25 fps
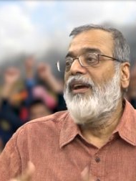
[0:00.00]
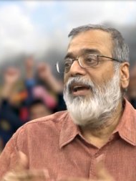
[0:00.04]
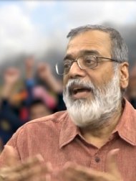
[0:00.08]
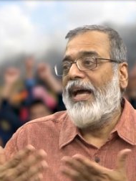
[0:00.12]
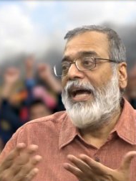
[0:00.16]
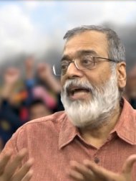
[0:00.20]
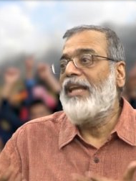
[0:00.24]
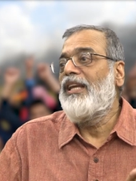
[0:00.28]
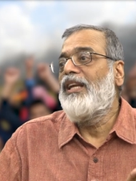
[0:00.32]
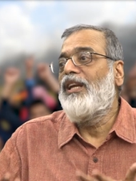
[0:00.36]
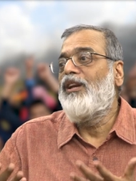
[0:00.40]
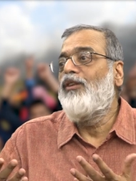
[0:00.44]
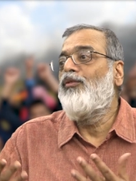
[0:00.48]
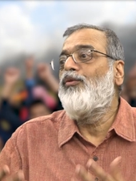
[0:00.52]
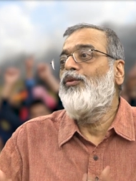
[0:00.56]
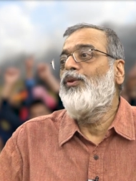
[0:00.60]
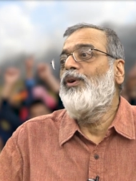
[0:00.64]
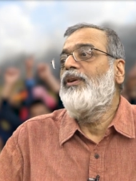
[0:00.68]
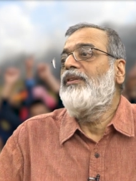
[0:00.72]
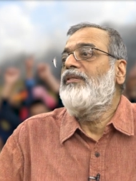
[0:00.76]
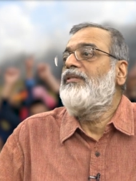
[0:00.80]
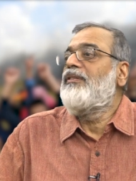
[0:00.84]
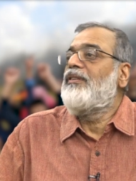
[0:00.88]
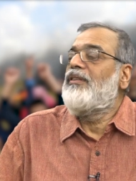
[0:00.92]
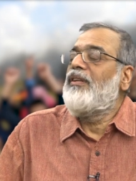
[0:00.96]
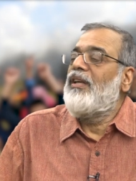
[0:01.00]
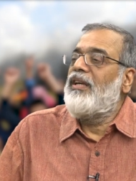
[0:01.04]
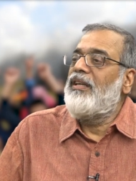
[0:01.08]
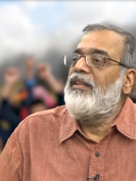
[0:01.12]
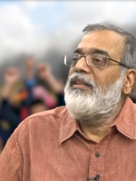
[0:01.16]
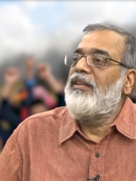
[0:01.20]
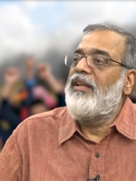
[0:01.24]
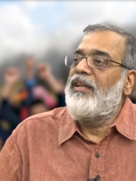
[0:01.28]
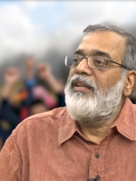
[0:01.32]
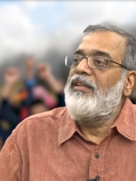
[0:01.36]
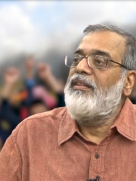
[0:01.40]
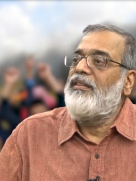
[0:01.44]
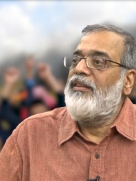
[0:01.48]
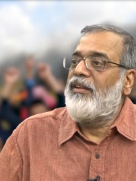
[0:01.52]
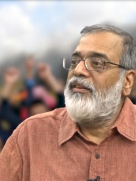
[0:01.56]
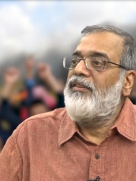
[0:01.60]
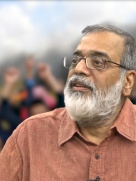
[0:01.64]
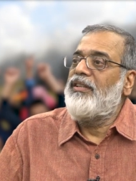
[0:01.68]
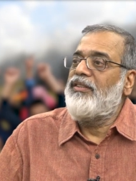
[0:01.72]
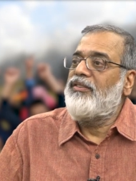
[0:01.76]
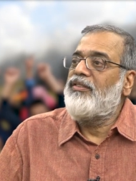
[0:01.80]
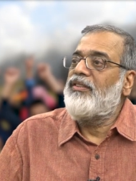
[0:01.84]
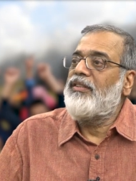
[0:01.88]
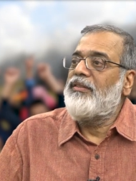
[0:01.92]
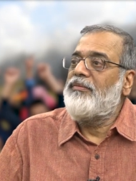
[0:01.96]
and influence in the
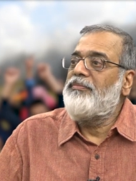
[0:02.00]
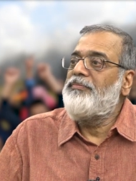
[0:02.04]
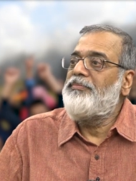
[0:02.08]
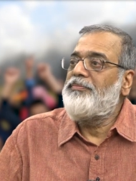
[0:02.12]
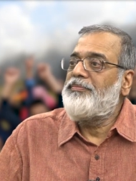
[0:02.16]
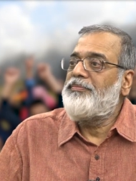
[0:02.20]
region?